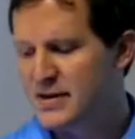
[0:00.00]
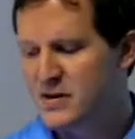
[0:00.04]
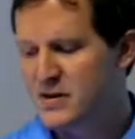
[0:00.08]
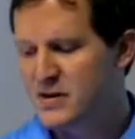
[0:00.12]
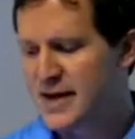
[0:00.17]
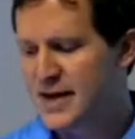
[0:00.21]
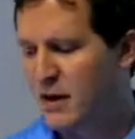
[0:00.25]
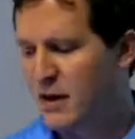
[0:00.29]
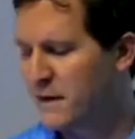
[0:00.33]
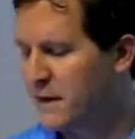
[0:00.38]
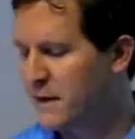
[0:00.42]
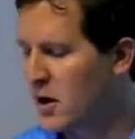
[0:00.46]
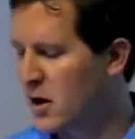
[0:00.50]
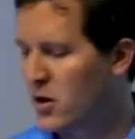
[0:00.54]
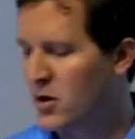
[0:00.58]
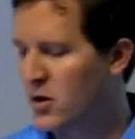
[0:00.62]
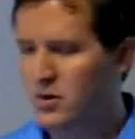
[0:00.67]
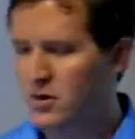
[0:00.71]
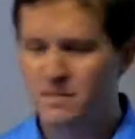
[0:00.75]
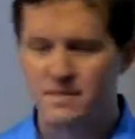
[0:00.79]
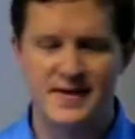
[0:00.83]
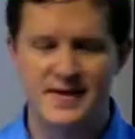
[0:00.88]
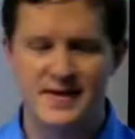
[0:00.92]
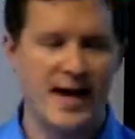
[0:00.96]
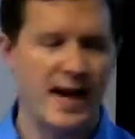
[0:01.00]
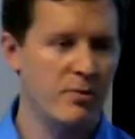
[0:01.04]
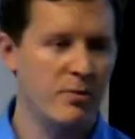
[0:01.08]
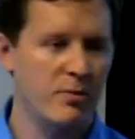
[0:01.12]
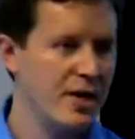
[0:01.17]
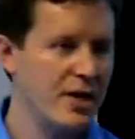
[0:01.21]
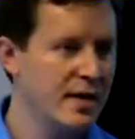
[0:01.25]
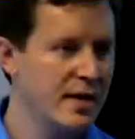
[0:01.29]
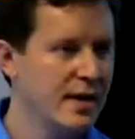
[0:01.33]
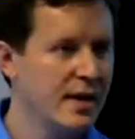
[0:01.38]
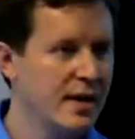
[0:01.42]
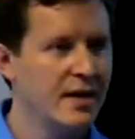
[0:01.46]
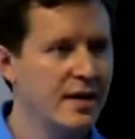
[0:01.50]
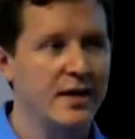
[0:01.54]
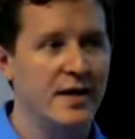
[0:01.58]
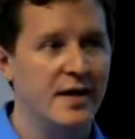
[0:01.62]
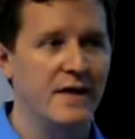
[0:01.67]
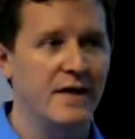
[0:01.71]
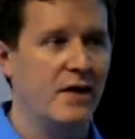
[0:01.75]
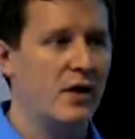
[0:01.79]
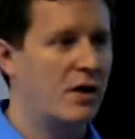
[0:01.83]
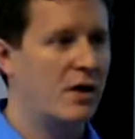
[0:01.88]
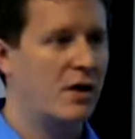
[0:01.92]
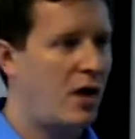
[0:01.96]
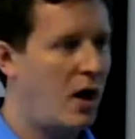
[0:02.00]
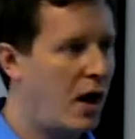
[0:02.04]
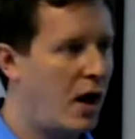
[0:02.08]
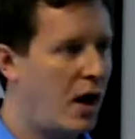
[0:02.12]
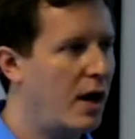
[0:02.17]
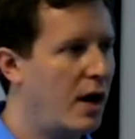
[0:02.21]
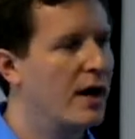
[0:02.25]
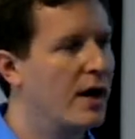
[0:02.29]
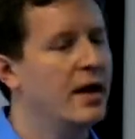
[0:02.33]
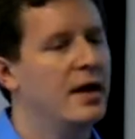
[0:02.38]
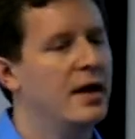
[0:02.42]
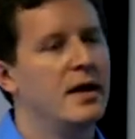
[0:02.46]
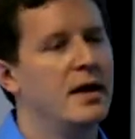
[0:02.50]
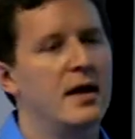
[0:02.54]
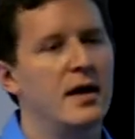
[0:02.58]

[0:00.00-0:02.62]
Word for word: you know, telephone, tablet, in their car,